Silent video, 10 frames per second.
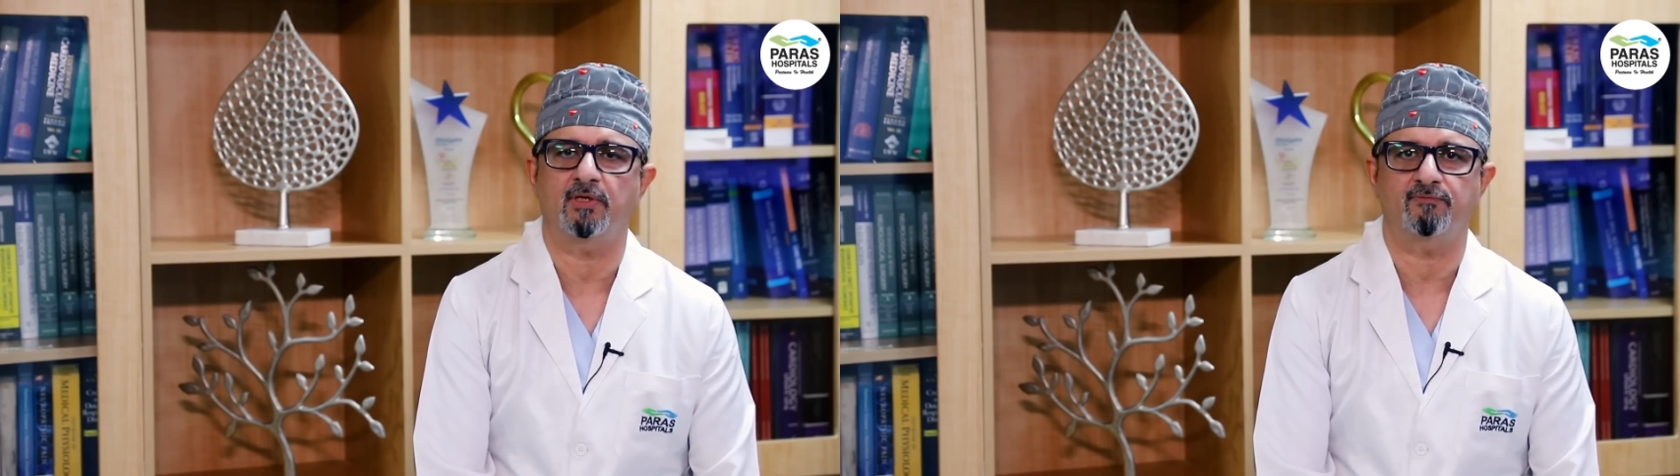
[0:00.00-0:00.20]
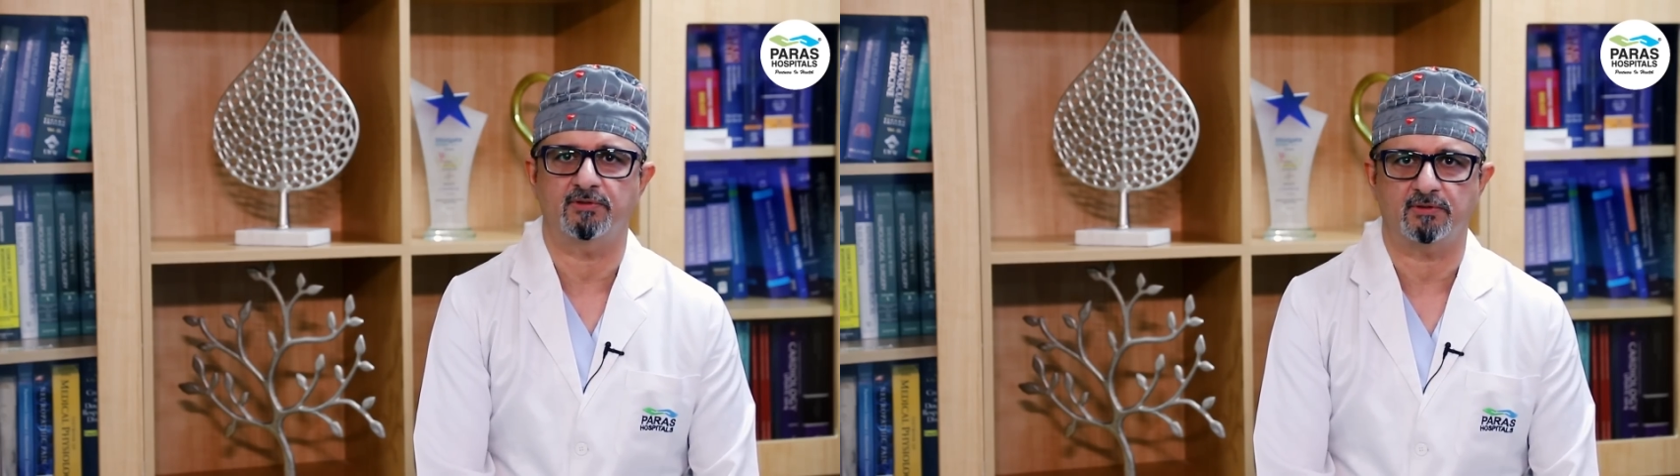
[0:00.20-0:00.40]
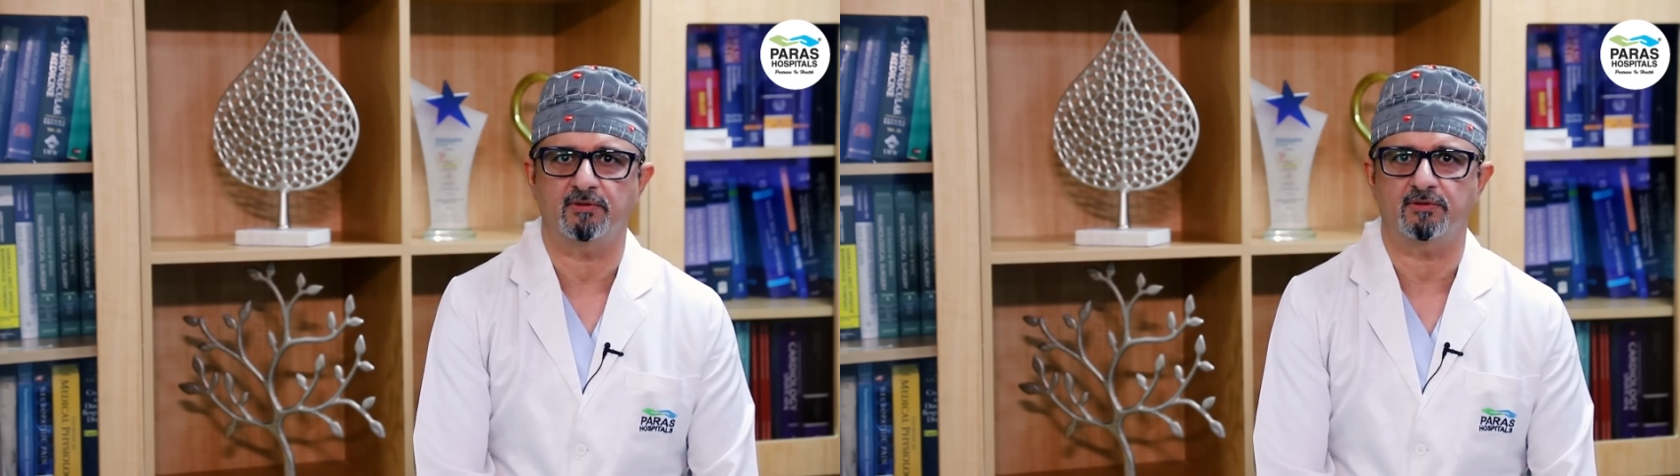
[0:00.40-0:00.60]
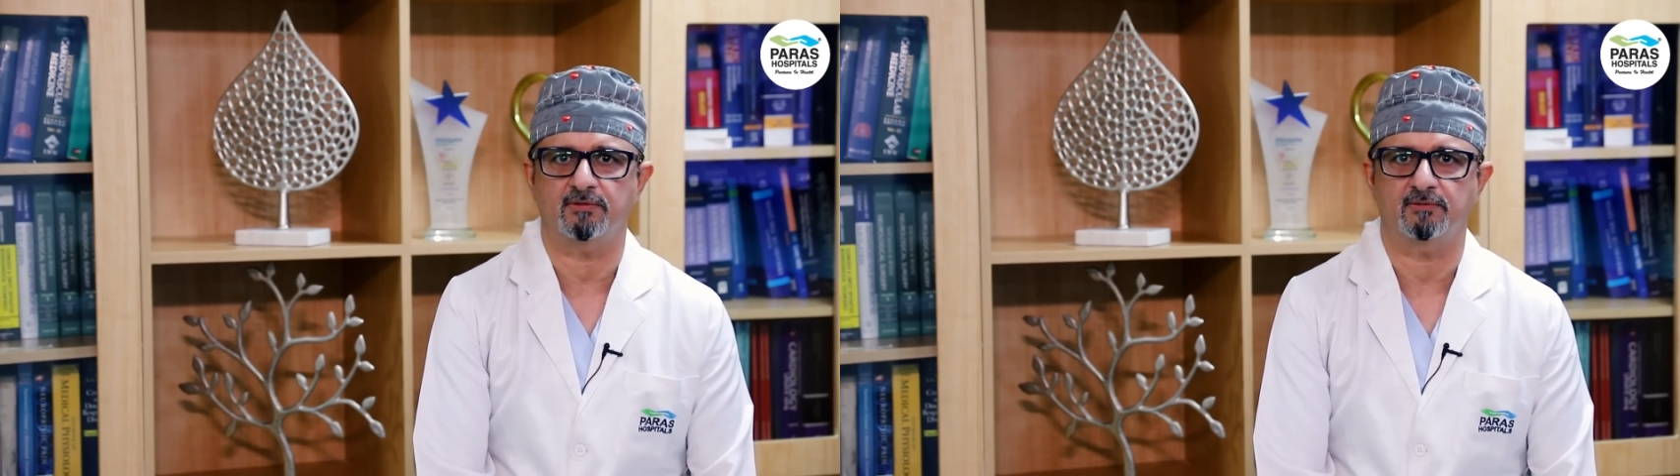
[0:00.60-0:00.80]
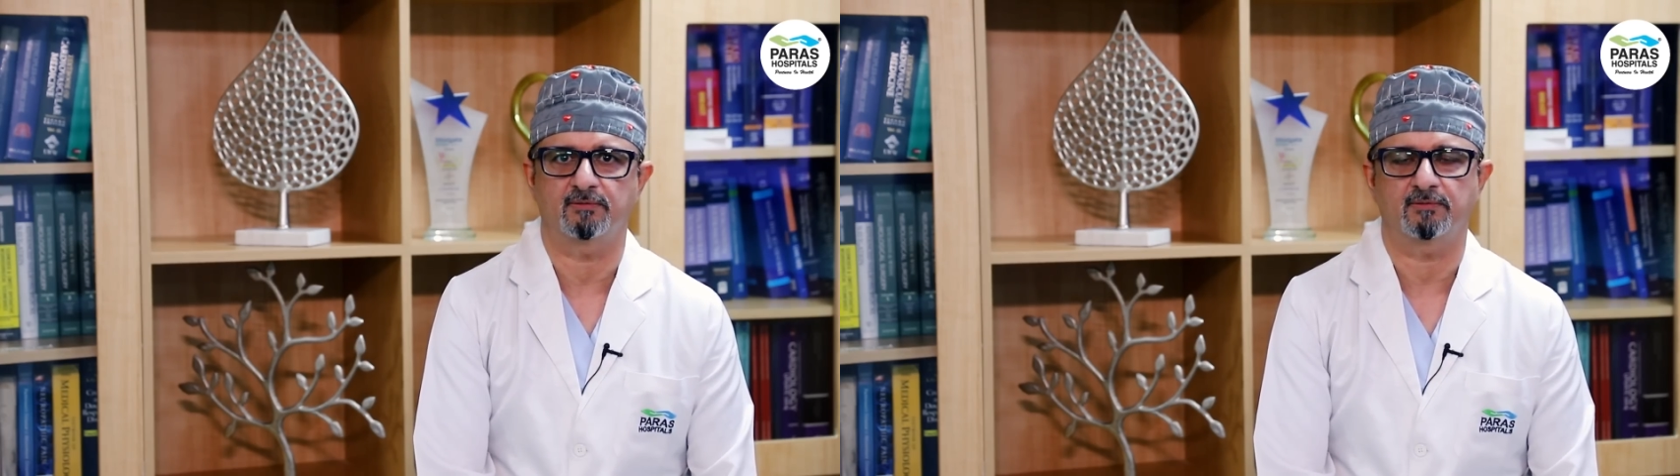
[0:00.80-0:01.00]
have this
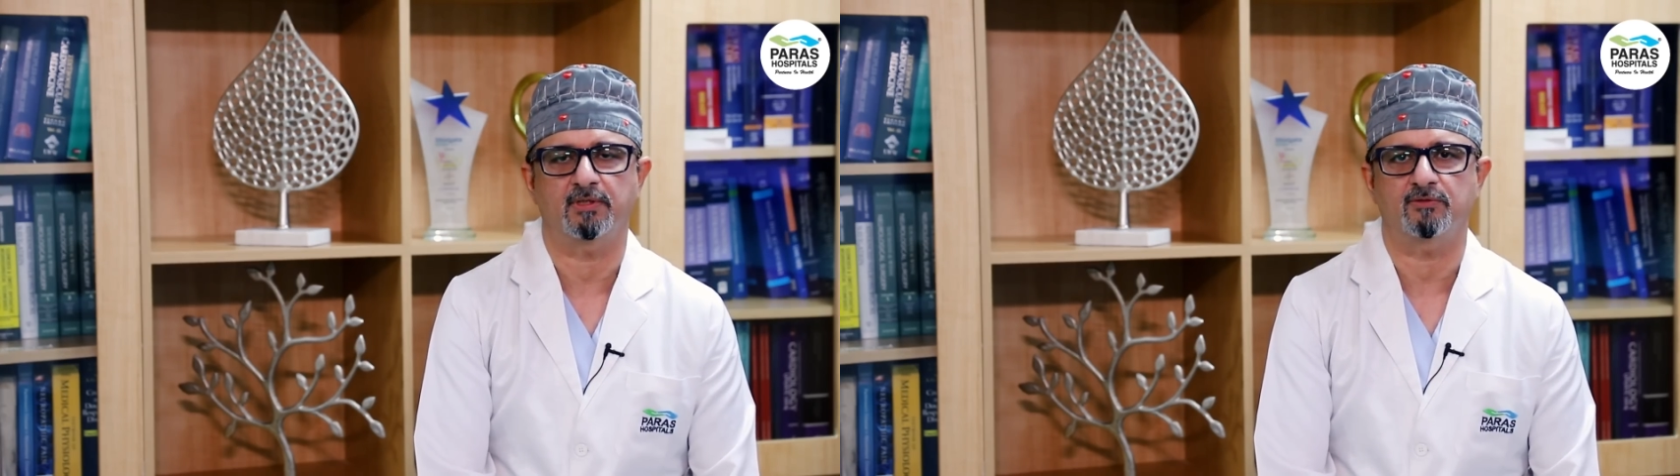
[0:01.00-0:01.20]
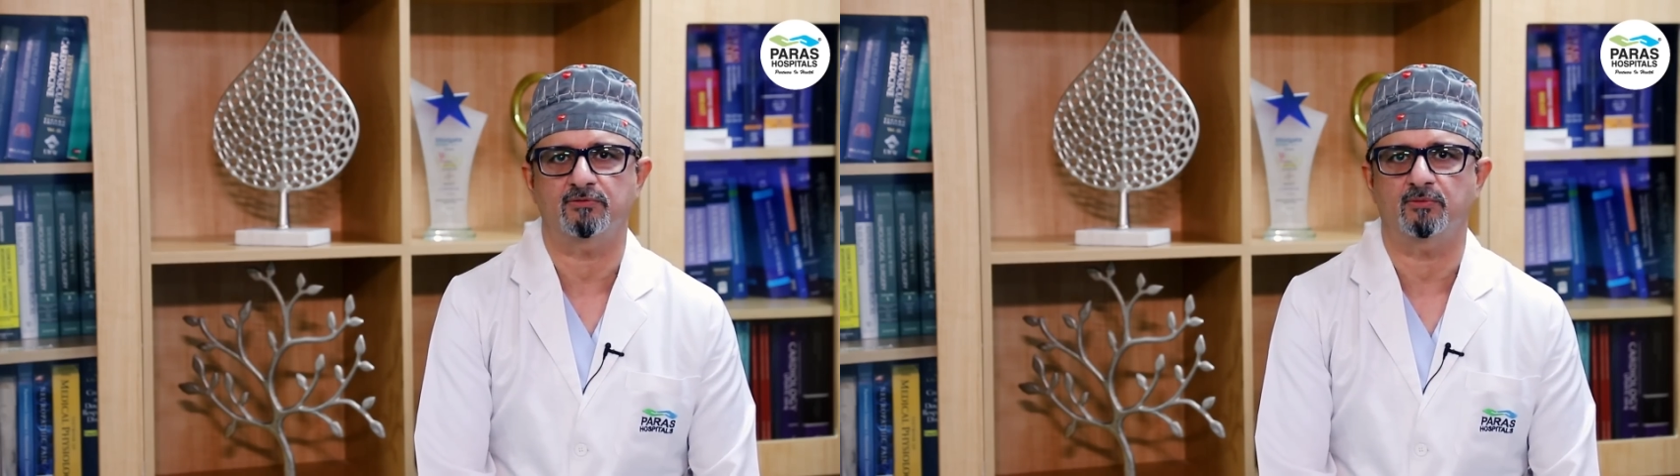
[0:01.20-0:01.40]
condition. Thank you